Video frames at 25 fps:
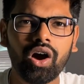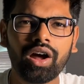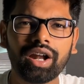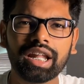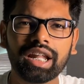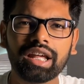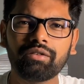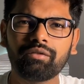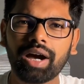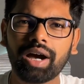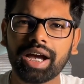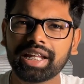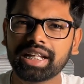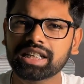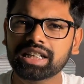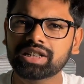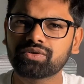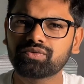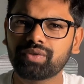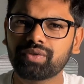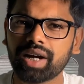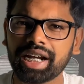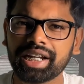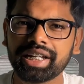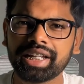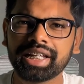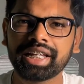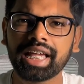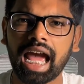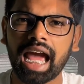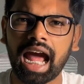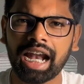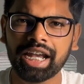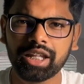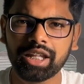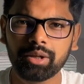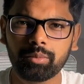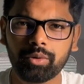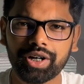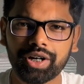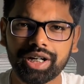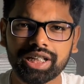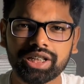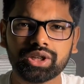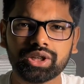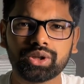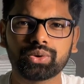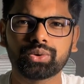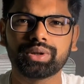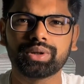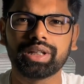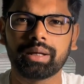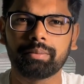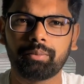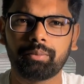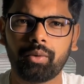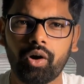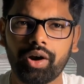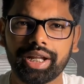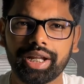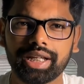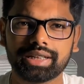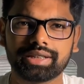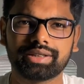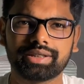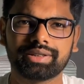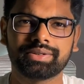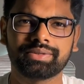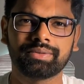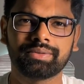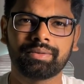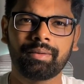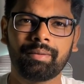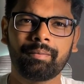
on a virus fighting antibodies to their bodies.